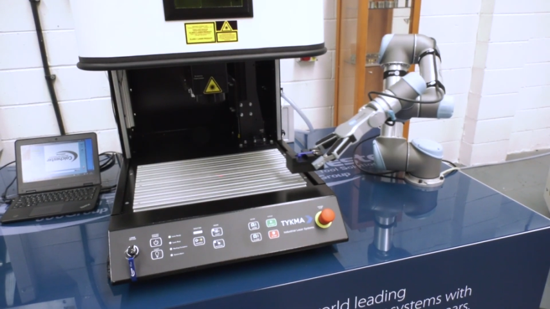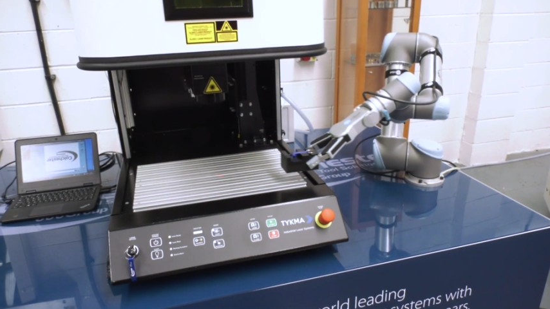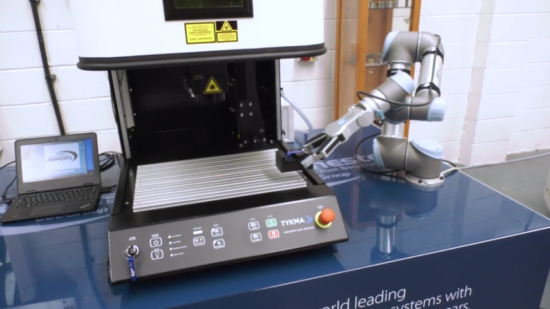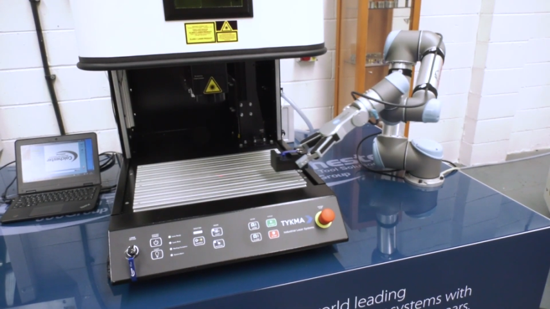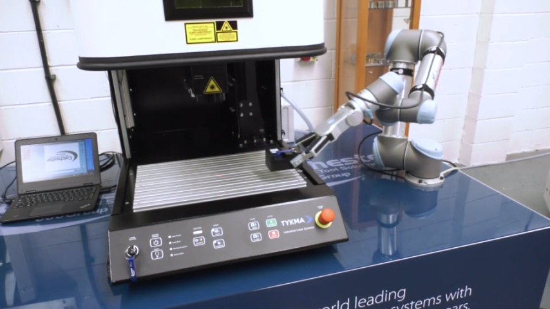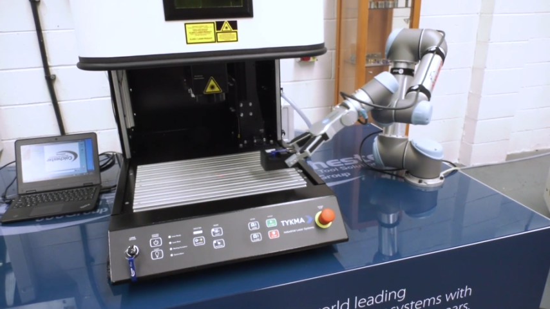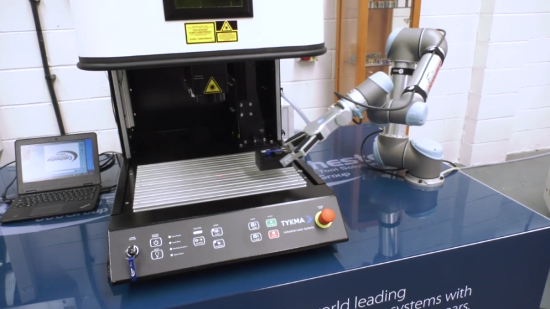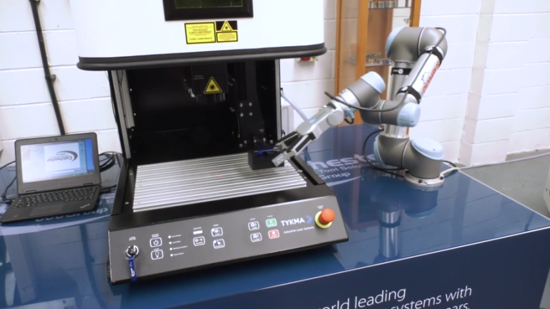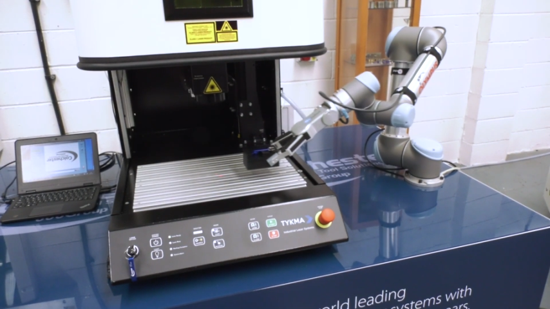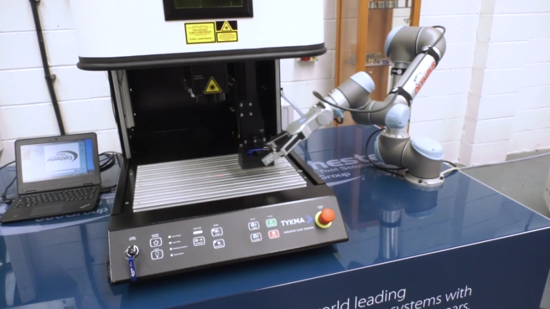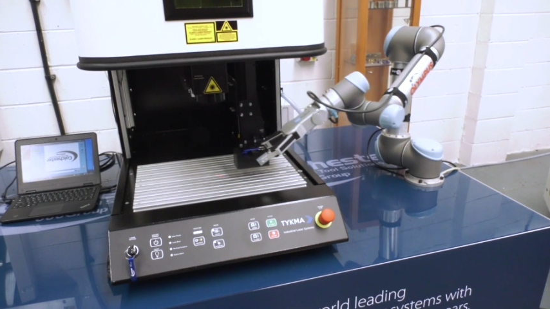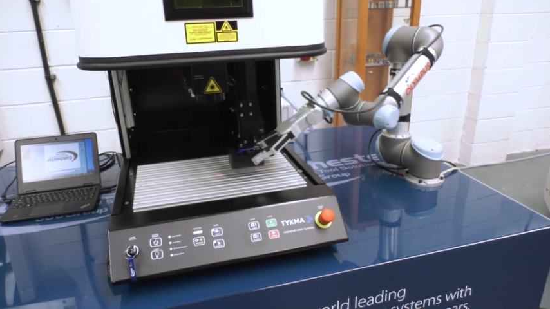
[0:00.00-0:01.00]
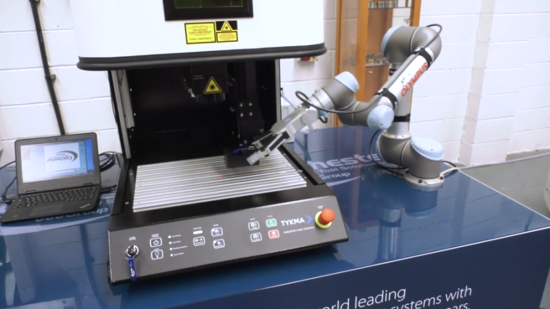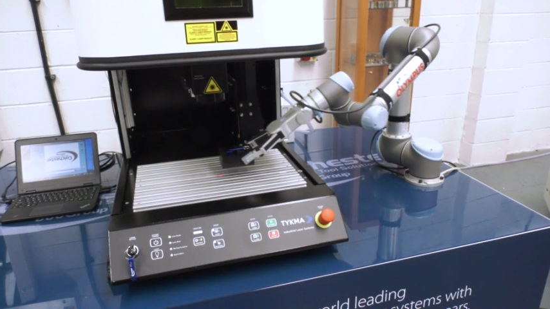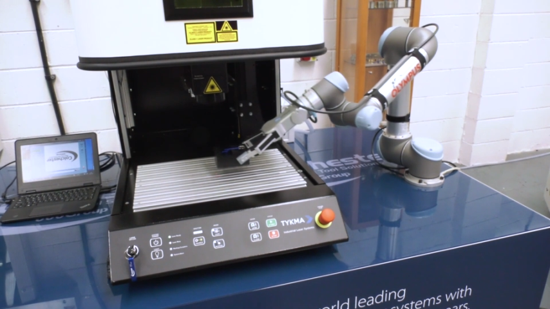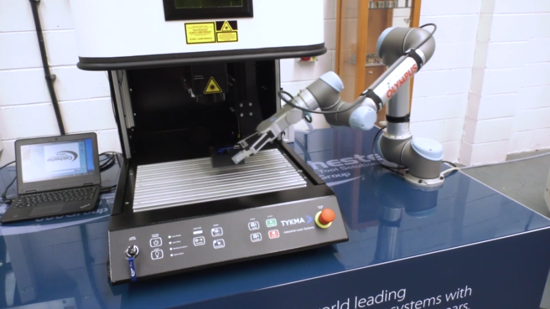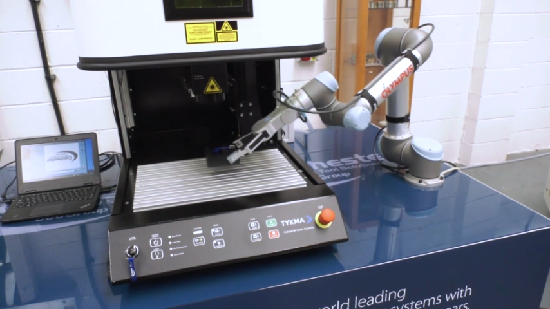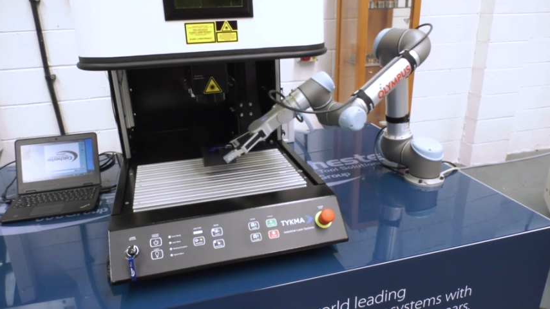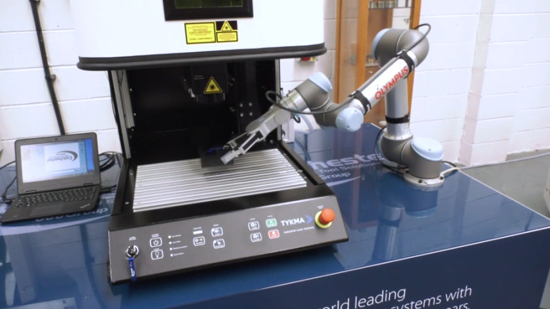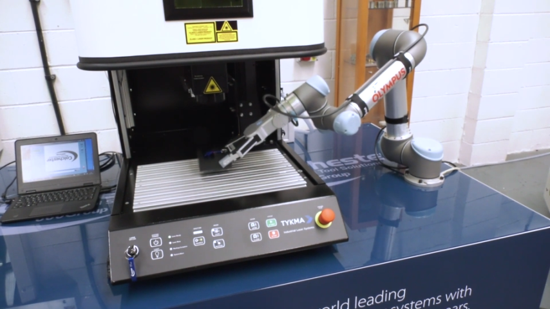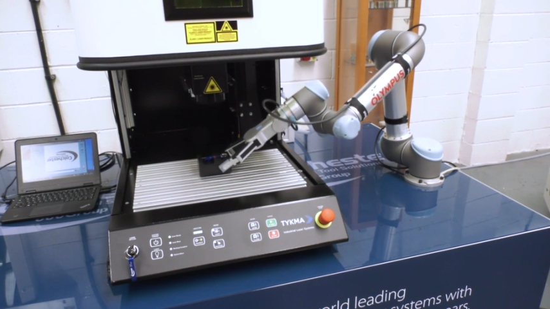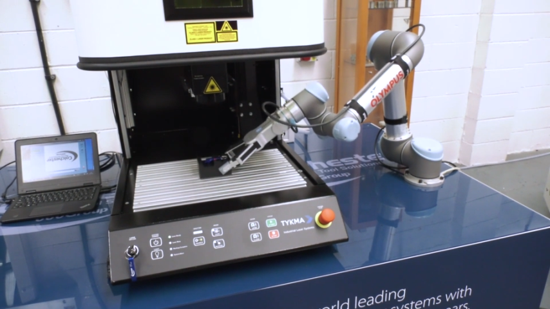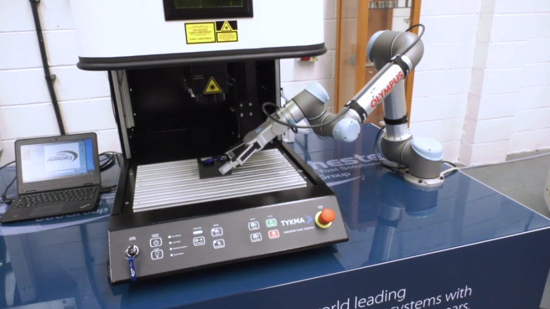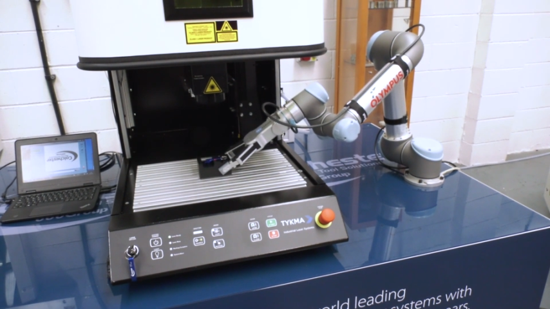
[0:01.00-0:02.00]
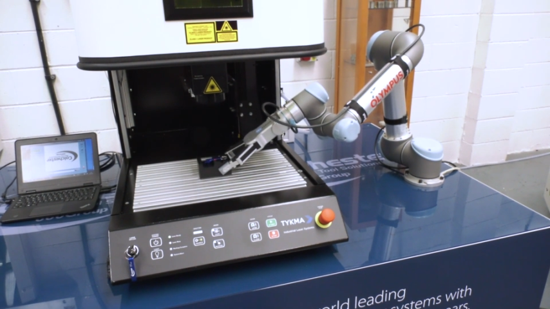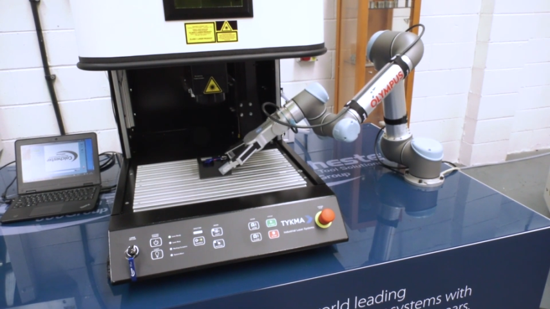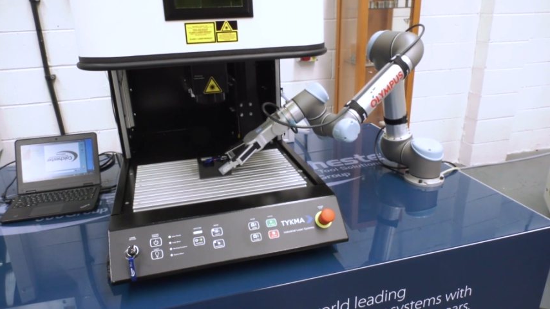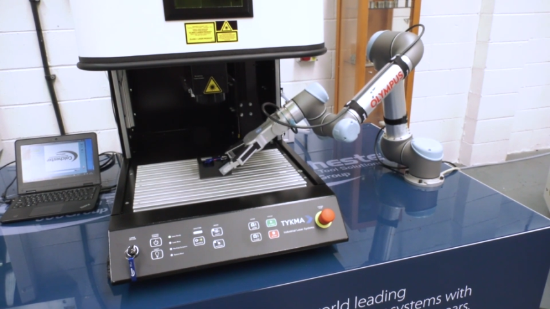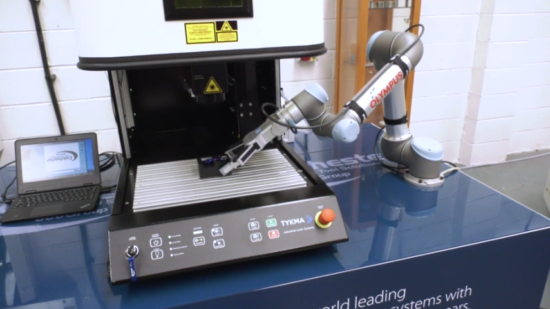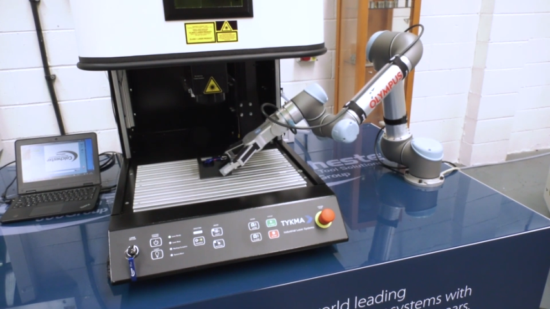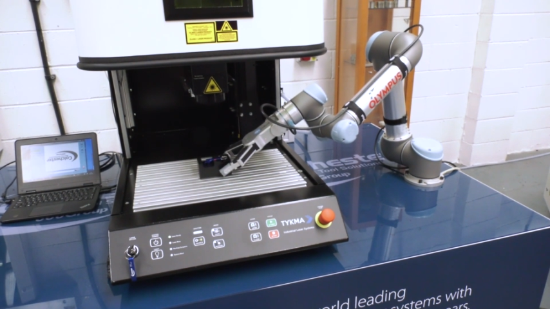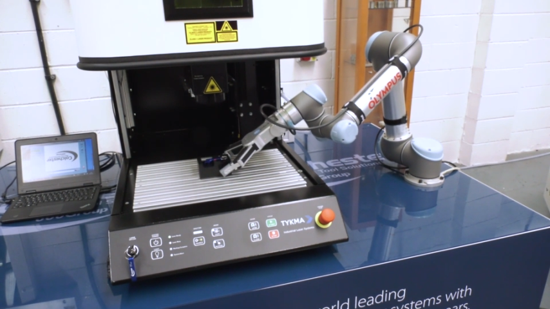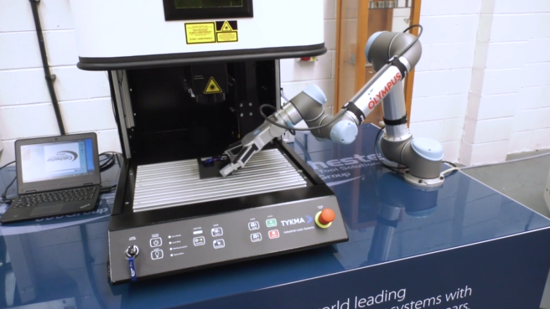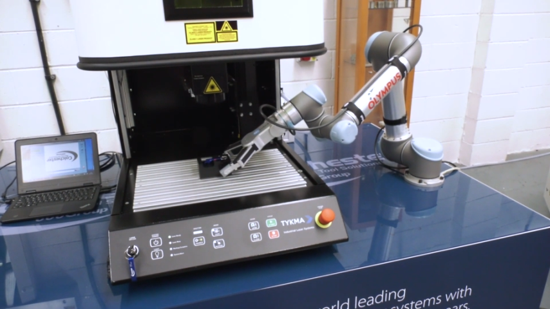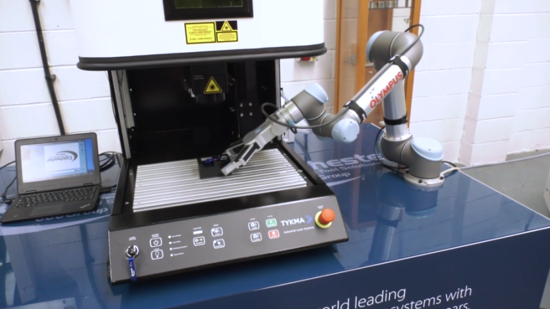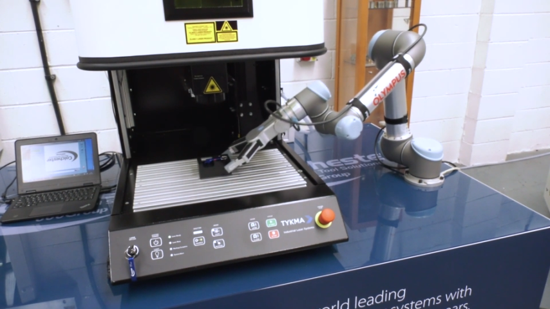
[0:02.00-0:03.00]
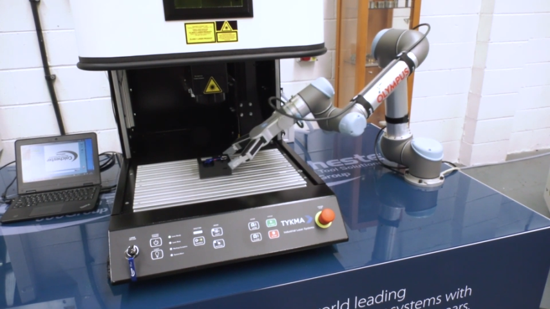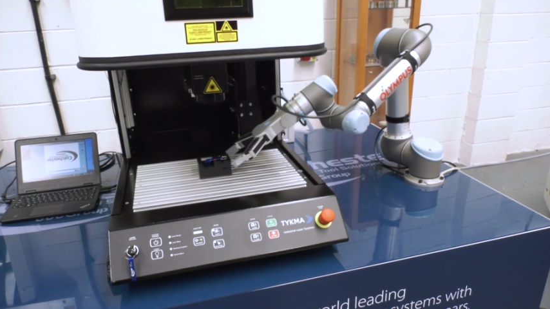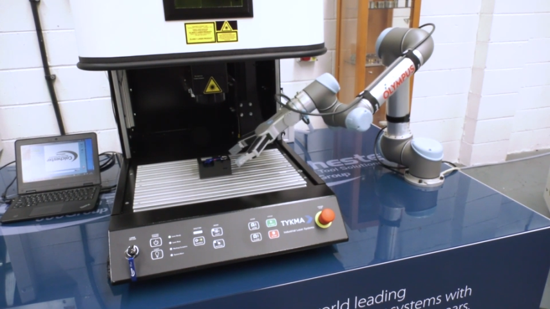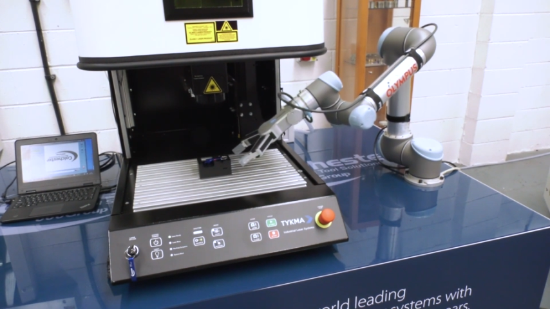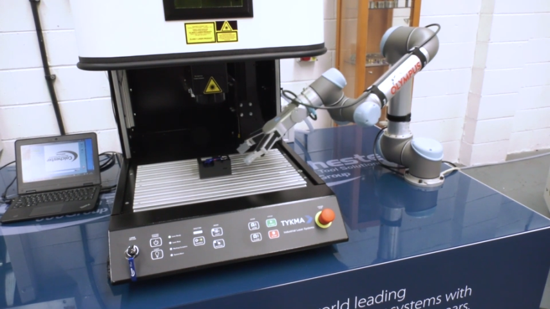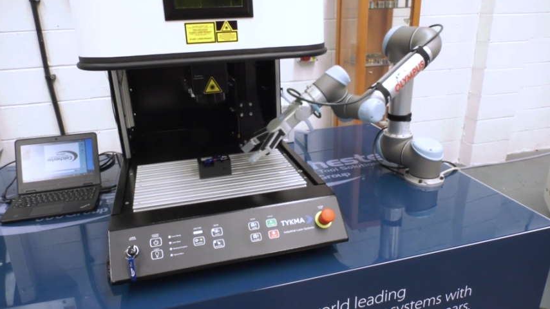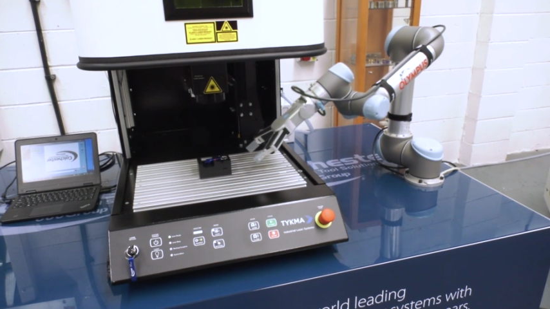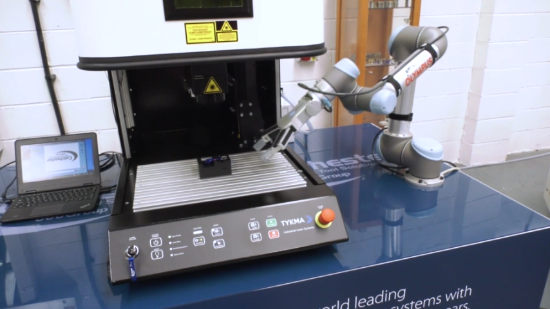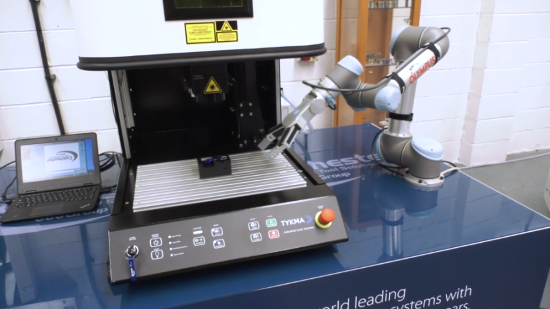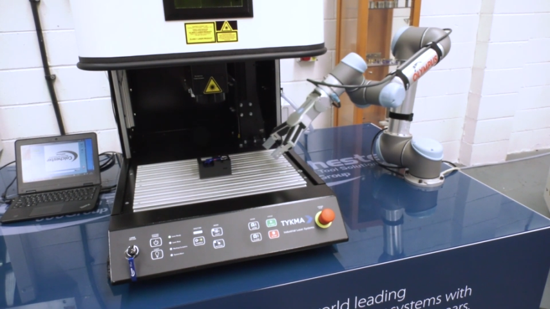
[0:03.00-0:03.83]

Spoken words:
[unreadable: no face in view]